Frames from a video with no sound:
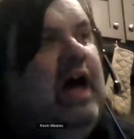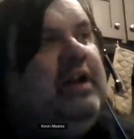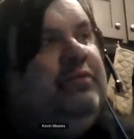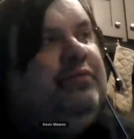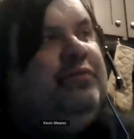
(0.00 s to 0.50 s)
a
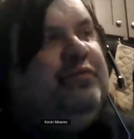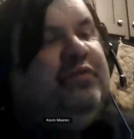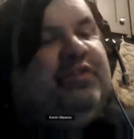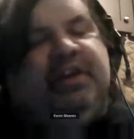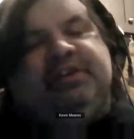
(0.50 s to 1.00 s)
lot of
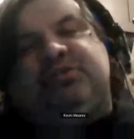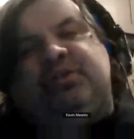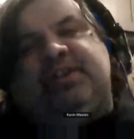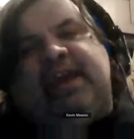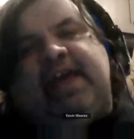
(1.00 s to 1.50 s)
the
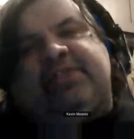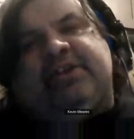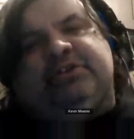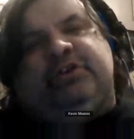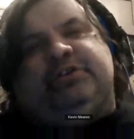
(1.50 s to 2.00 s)
history of the
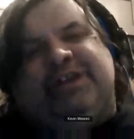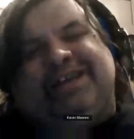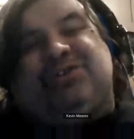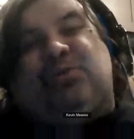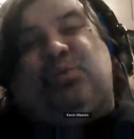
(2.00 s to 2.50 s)
Catholic Church, it
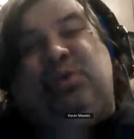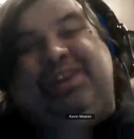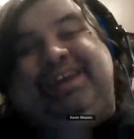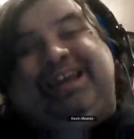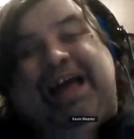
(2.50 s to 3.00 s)
has a
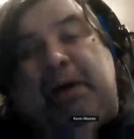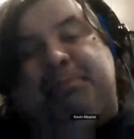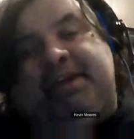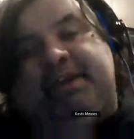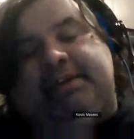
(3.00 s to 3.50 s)
really
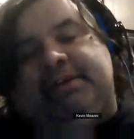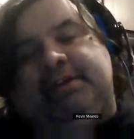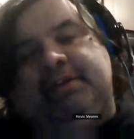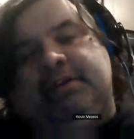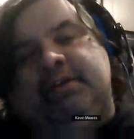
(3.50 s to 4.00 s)

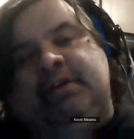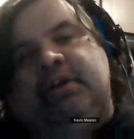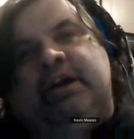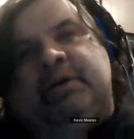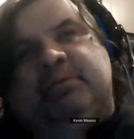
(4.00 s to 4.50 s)
complicated
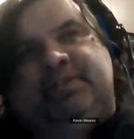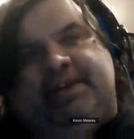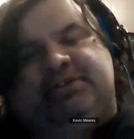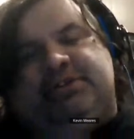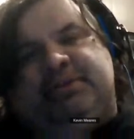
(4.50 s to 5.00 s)

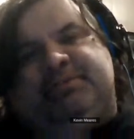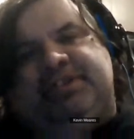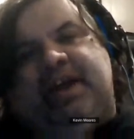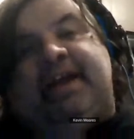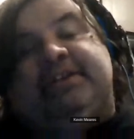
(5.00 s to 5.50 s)
relationship
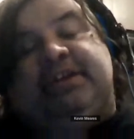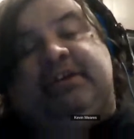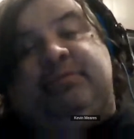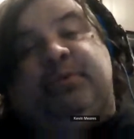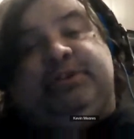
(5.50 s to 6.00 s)
to the
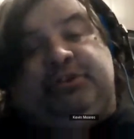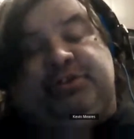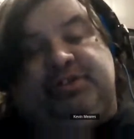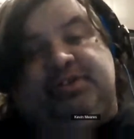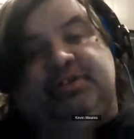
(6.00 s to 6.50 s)
idea of
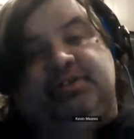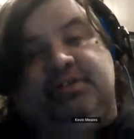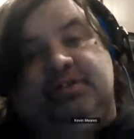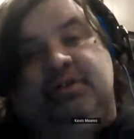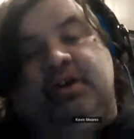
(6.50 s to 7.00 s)
witches.
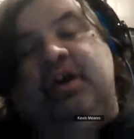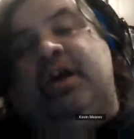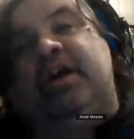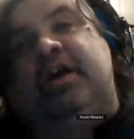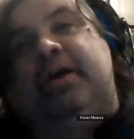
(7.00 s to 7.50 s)

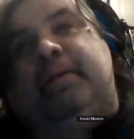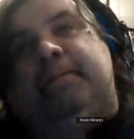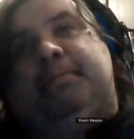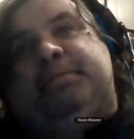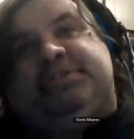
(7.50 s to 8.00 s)

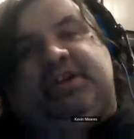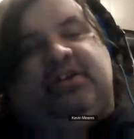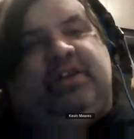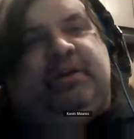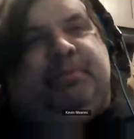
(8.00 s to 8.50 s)

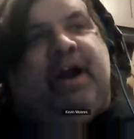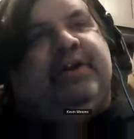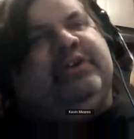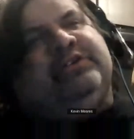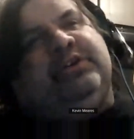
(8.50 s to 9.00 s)
Particularly
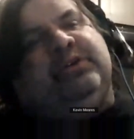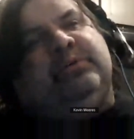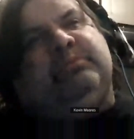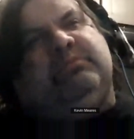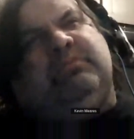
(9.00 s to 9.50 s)
prior
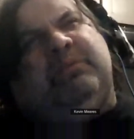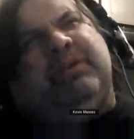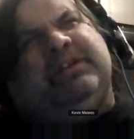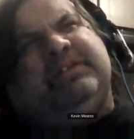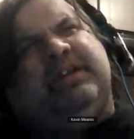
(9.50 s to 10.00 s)
to, I
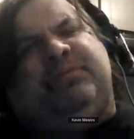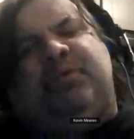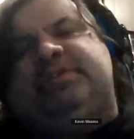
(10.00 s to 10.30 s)
want to say, the